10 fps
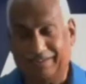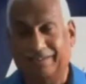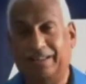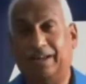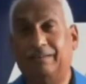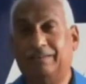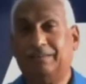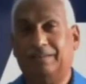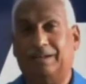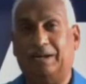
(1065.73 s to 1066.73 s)
then,
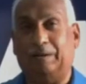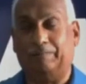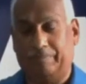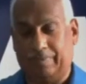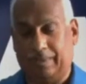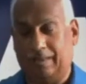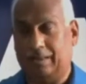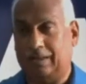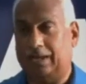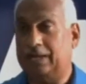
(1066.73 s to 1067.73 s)
and
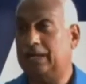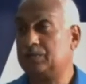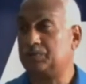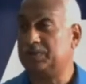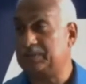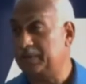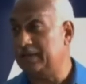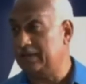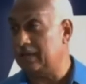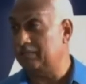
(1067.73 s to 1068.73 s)
then I throw it away in
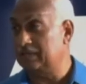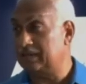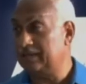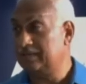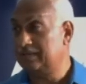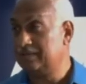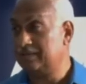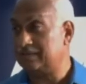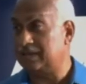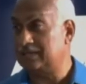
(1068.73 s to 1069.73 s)
the garbage, right?
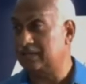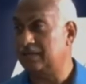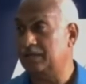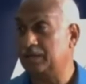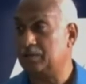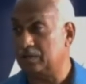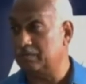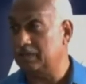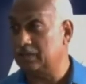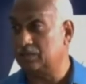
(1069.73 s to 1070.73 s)
So that's a linear
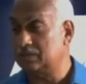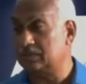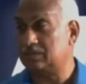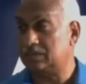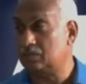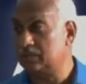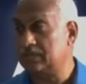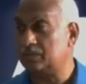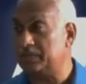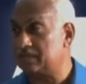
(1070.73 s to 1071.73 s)
economy. It goes
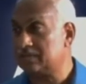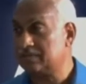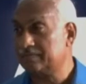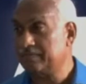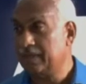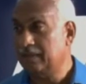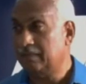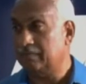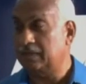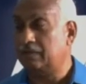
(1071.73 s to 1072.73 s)
as waste.
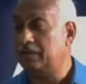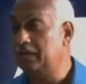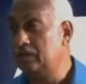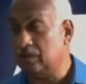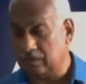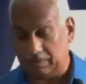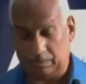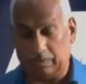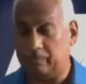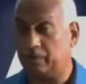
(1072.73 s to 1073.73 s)
But the green economy
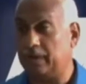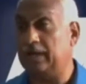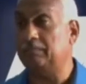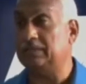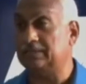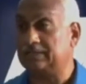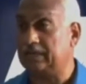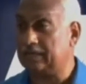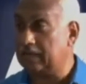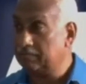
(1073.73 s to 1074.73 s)
would require me to
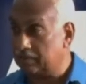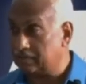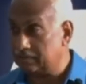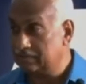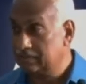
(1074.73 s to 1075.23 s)
take that bottle,